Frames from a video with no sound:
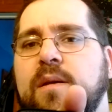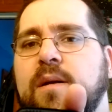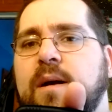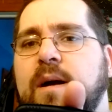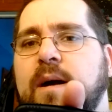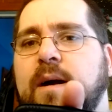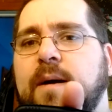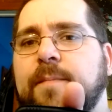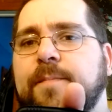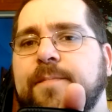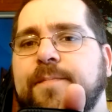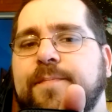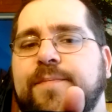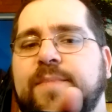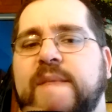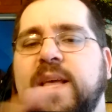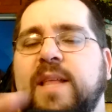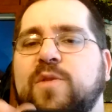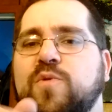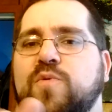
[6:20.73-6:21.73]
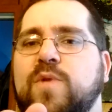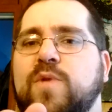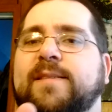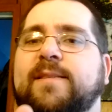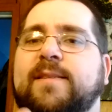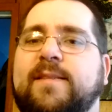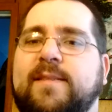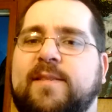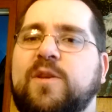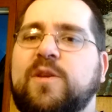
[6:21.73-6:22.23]
Then the
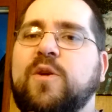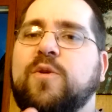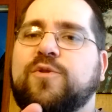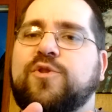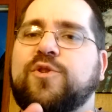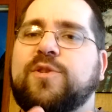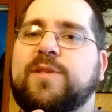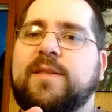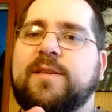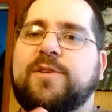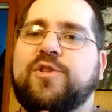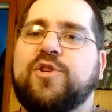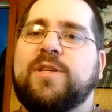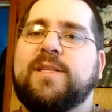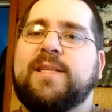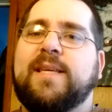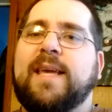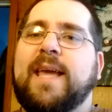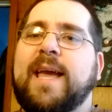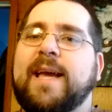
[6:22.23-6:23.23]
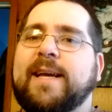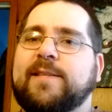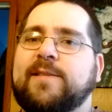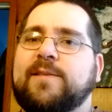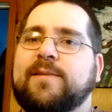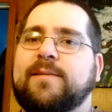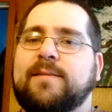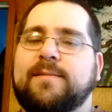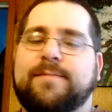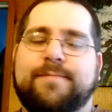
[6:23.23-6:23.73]
rest is, just the
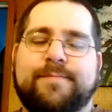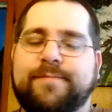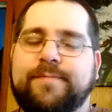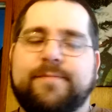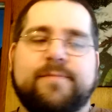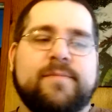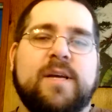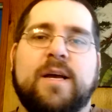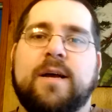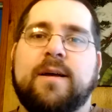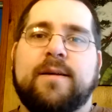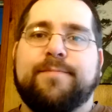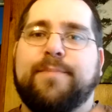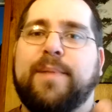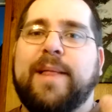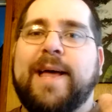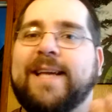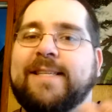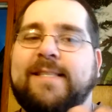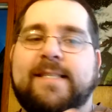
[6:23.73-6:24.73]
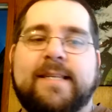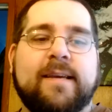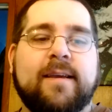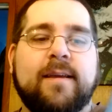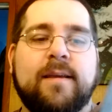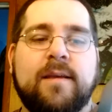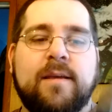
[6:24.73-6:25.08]
GTX plastic.